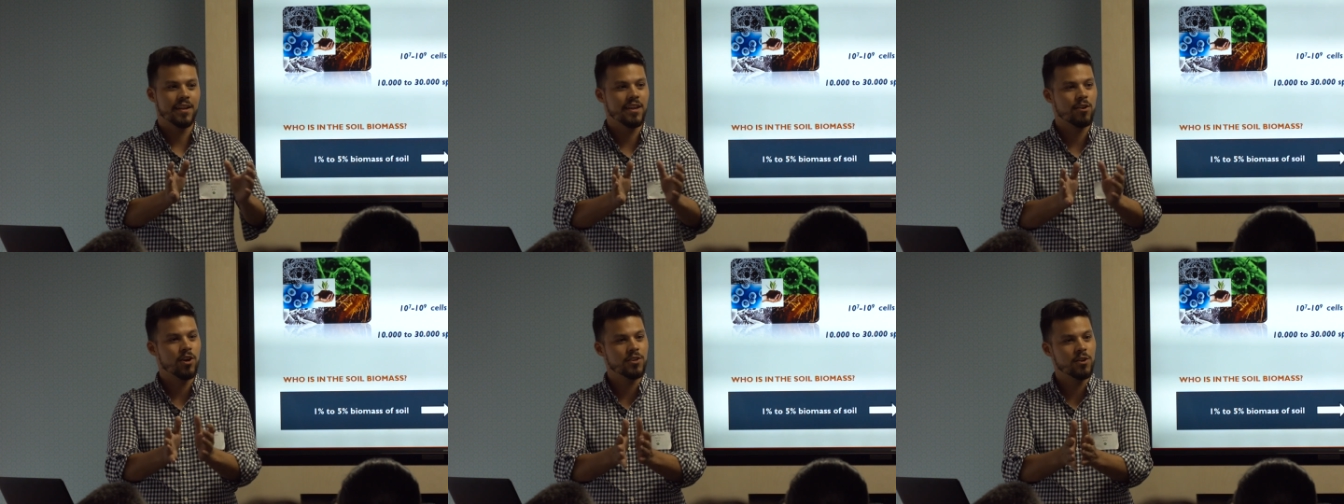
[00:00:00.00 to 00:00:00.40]

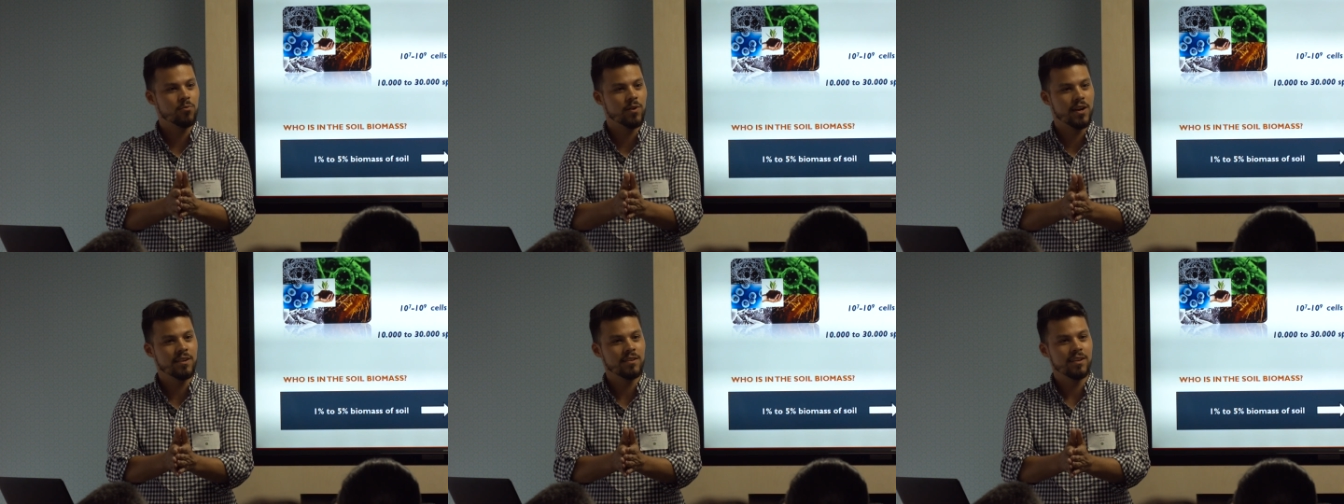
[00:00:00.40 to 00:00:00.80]
and the other
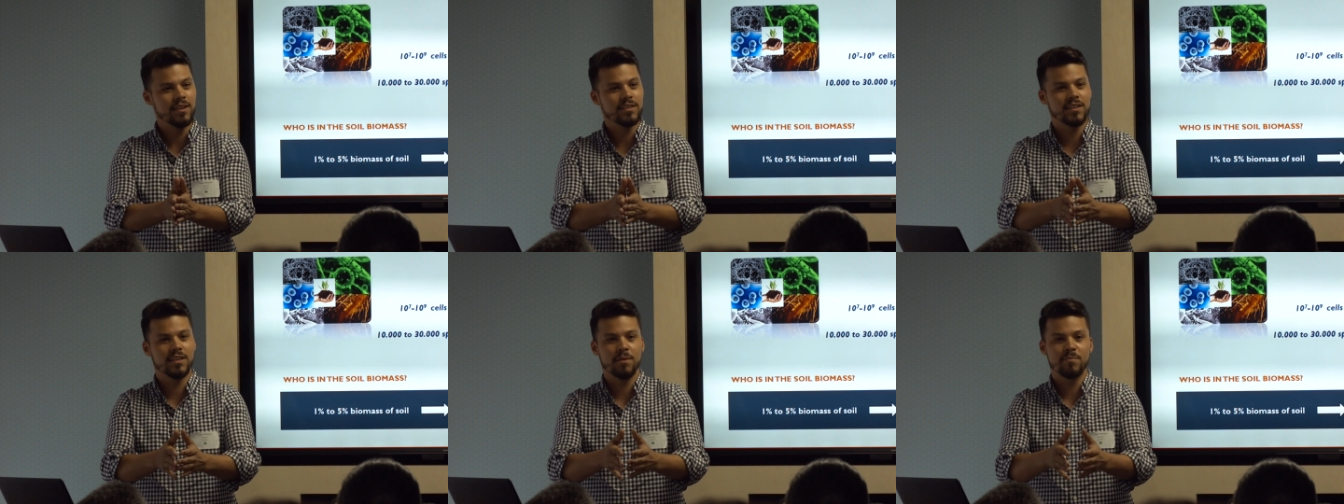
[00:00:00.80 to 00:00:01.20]
one
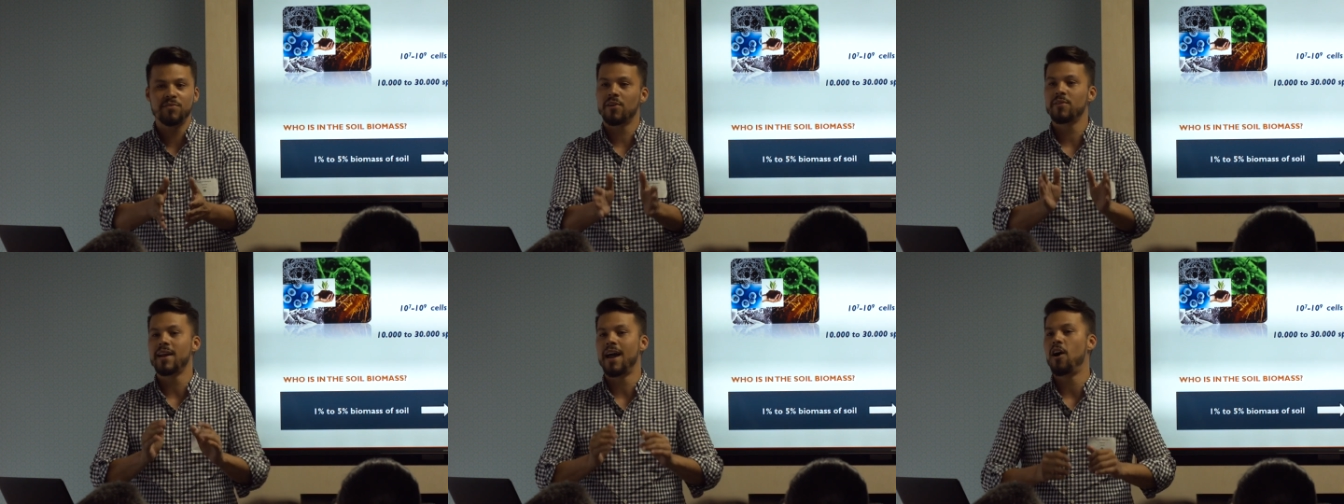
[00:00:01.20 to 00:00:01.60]
is gonna be
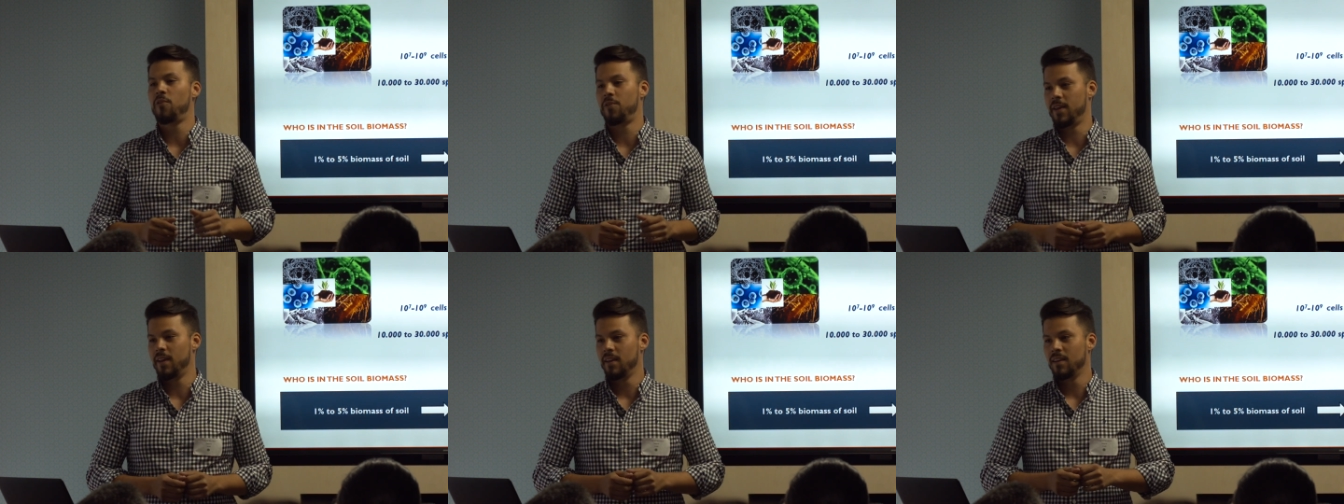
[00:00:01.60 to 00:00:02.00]
very
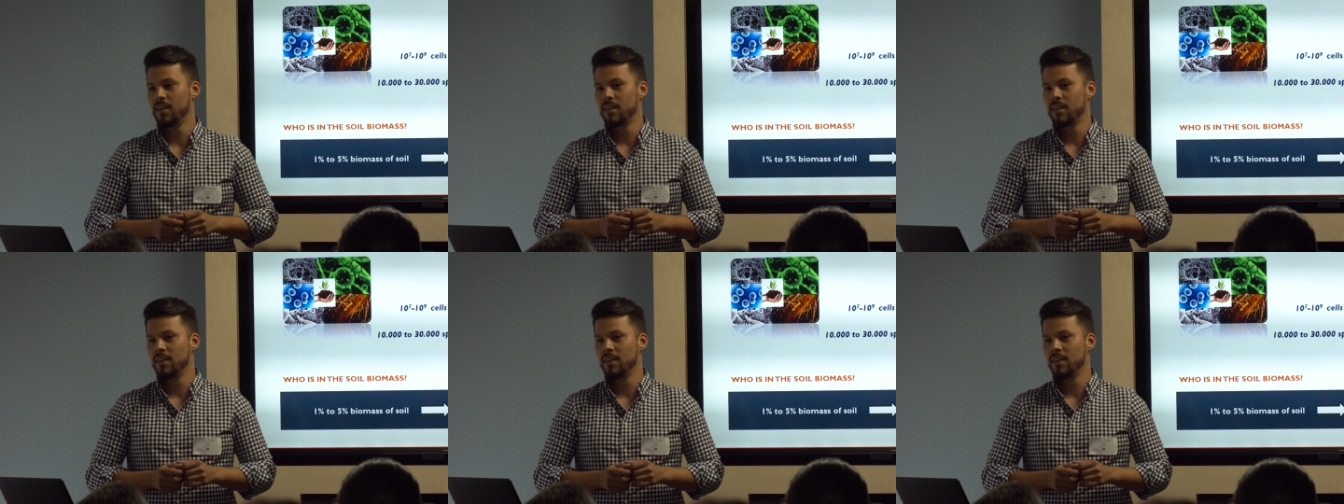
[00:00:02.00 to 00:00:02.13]
healthy.